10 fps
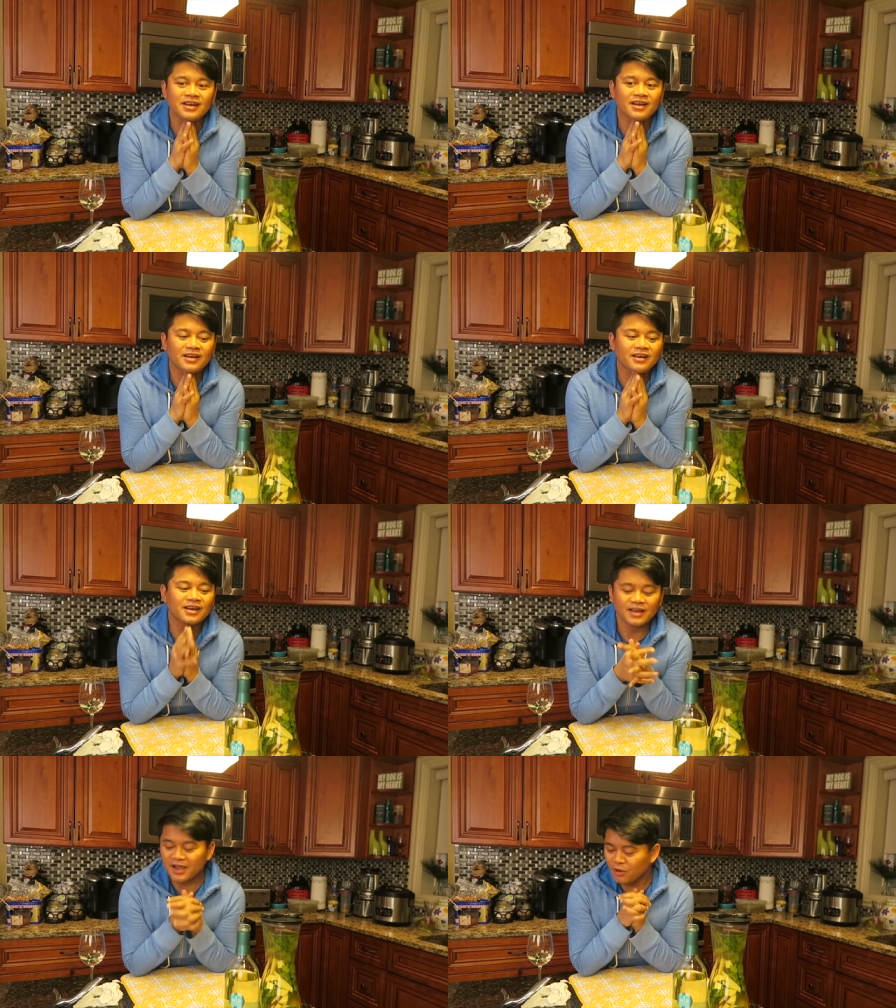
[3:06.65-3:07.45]

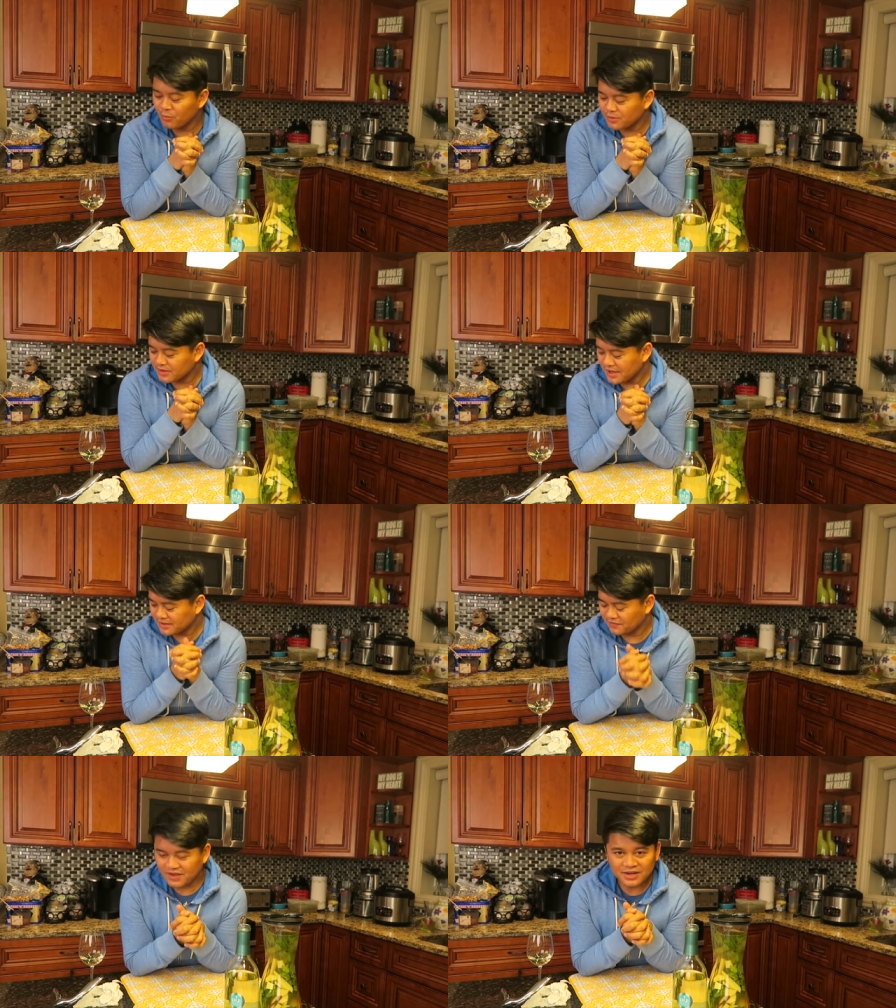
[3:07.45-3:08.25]
Uh, I hope you
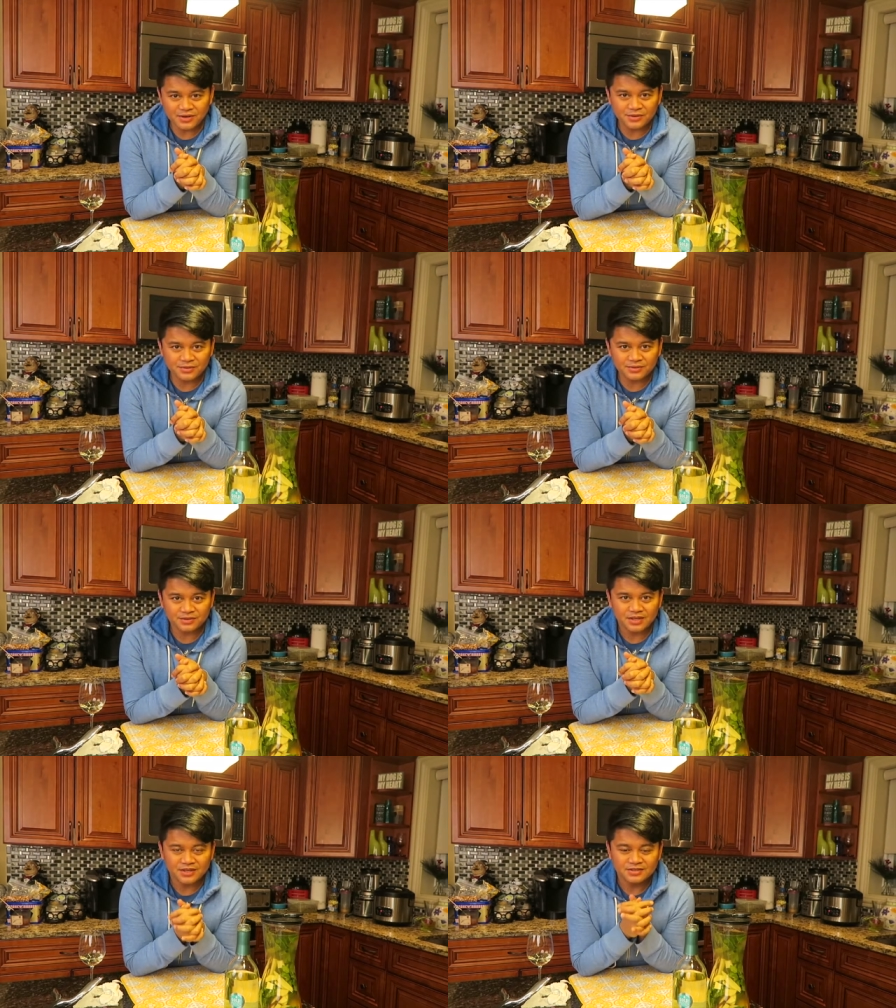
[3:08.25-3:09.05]
liked the video.
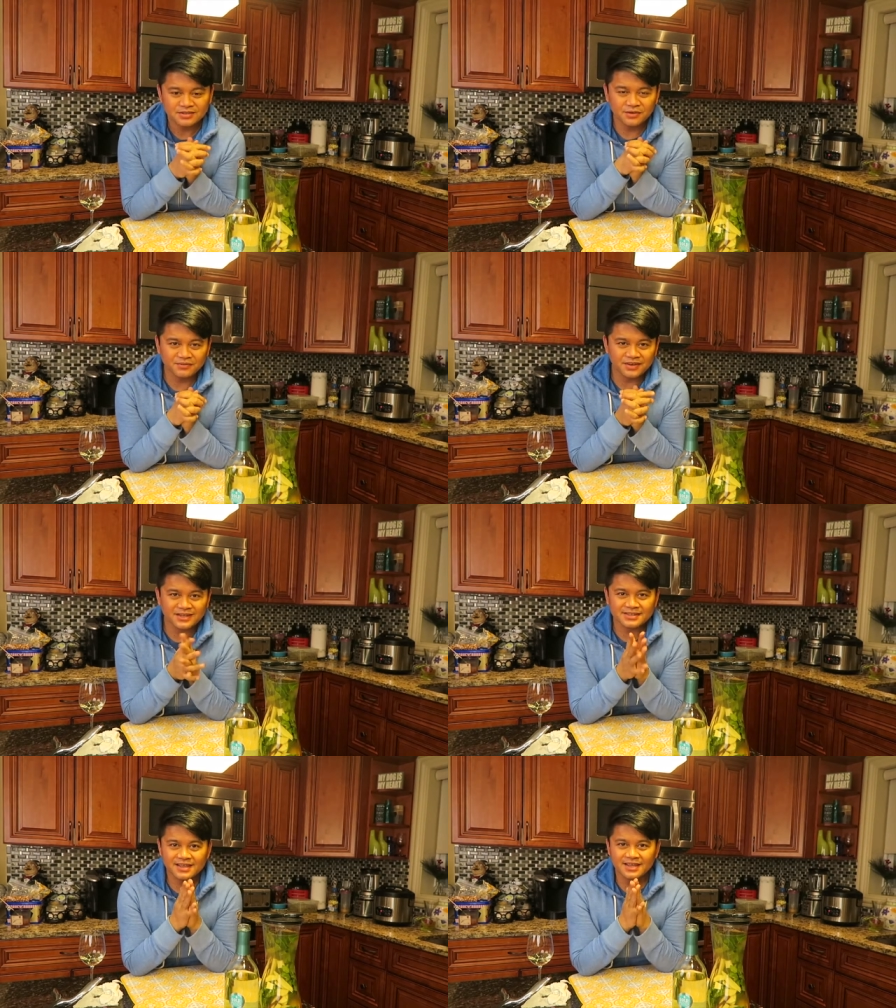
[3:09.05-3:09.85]
Don't
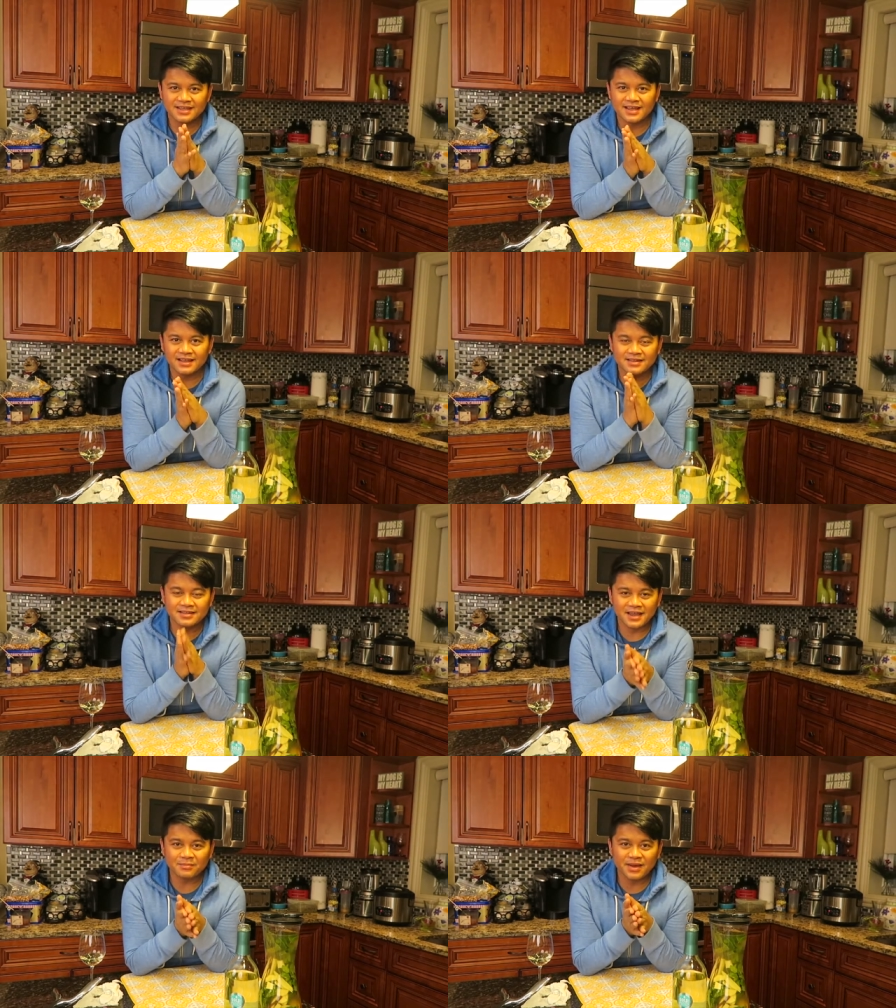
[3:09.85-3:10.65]
forget to hit a
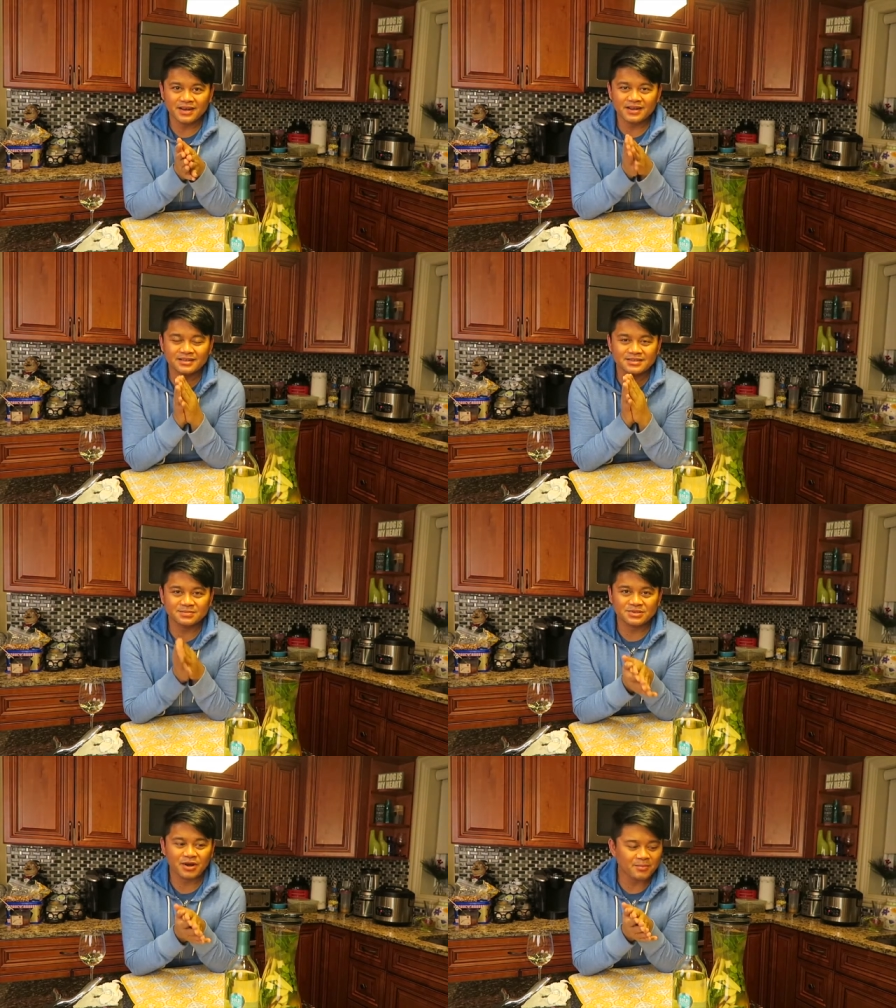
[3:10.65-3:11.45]
like button and
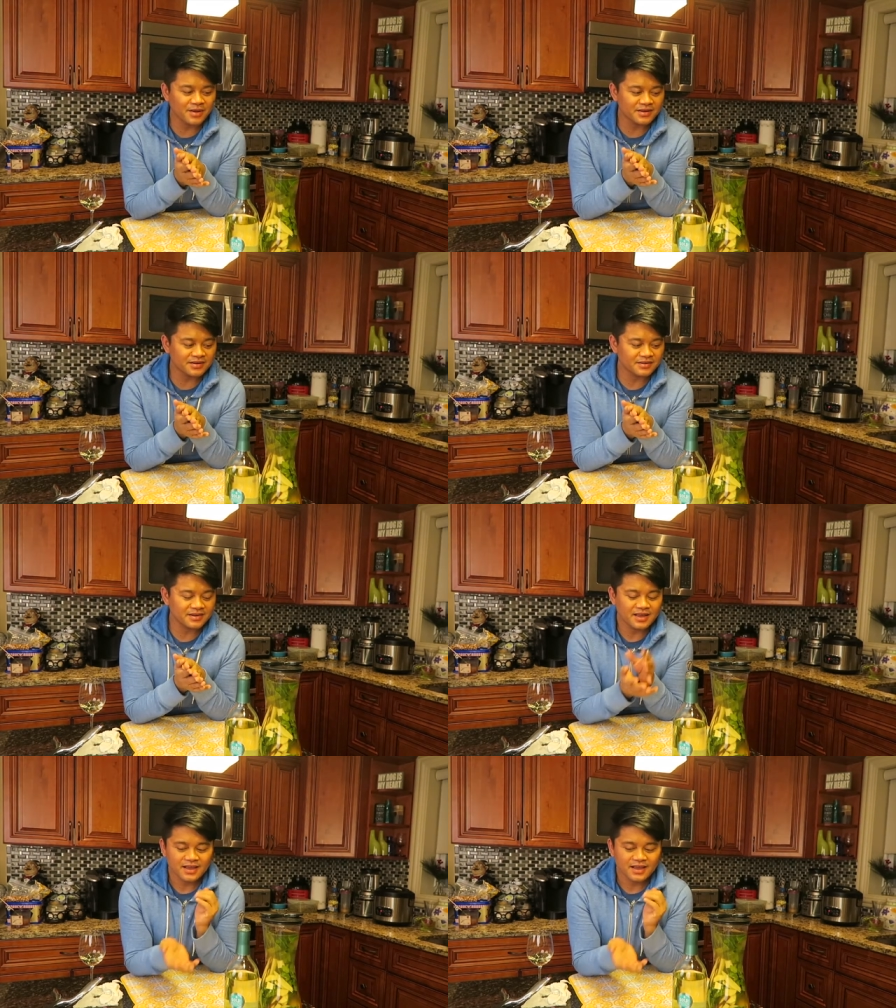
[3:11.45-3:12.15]
subscribe button.